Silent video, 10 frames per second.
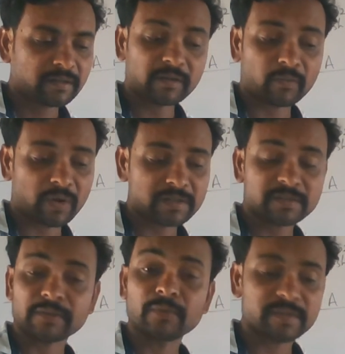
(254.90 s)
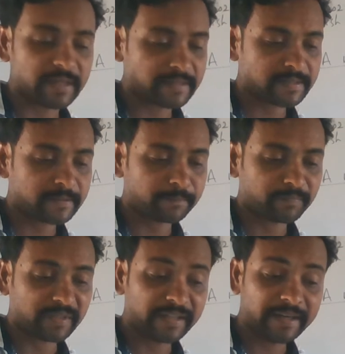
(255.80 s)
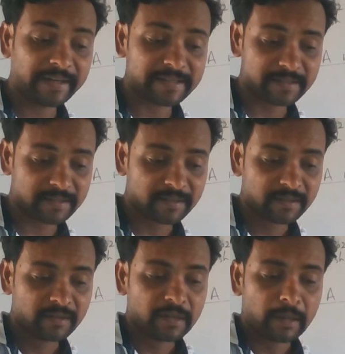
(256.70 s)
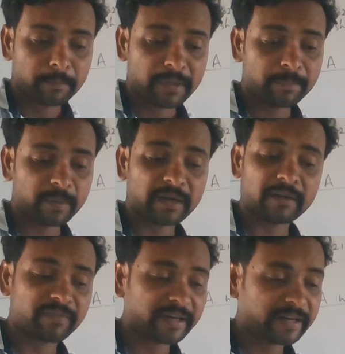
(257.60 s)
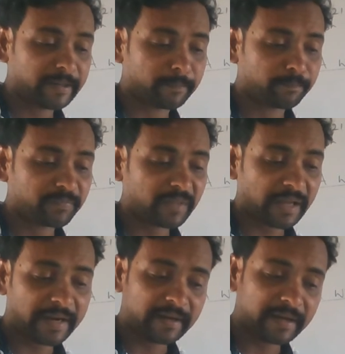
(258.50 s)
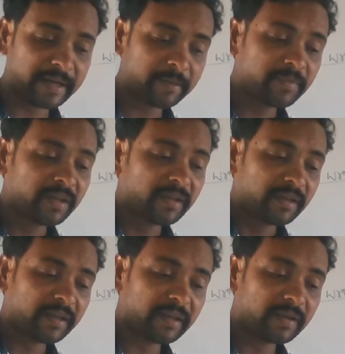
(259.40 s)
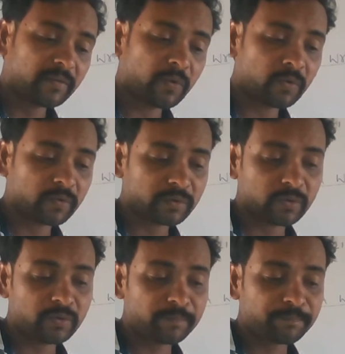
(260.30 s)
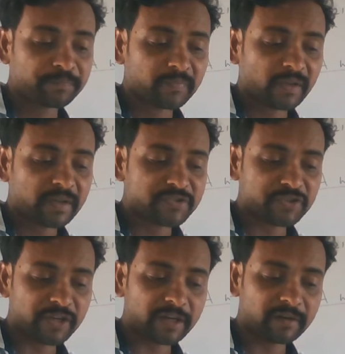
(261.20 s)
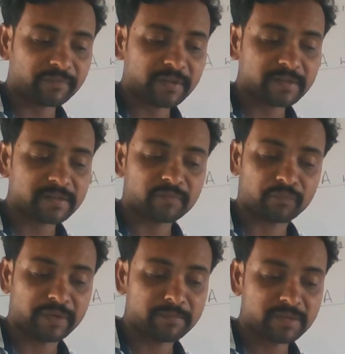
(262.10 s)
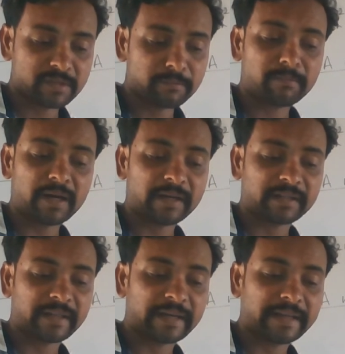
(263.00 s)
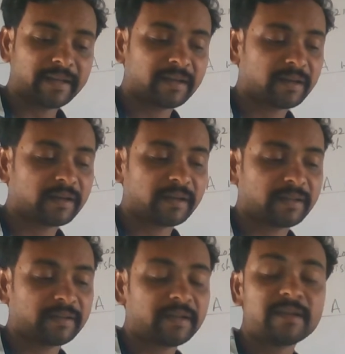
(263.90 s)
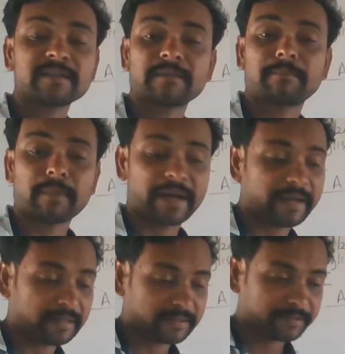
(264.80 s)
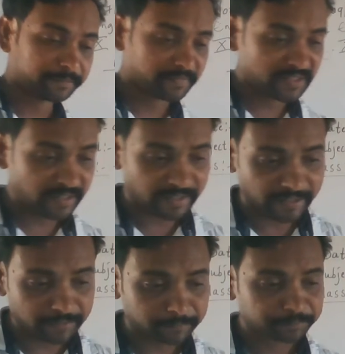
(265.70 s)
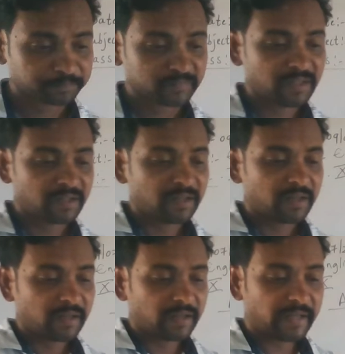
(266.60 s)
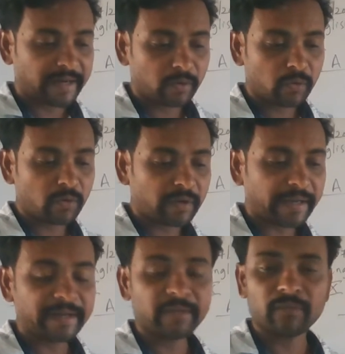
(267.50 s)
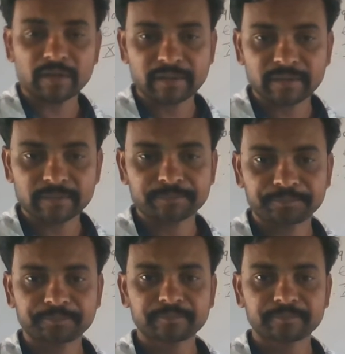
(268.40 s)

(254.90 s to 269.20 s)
was useless, needless. People laughed at him. At times he ought to shake off his whims, but they lingered in the mind. See here, he had no any work.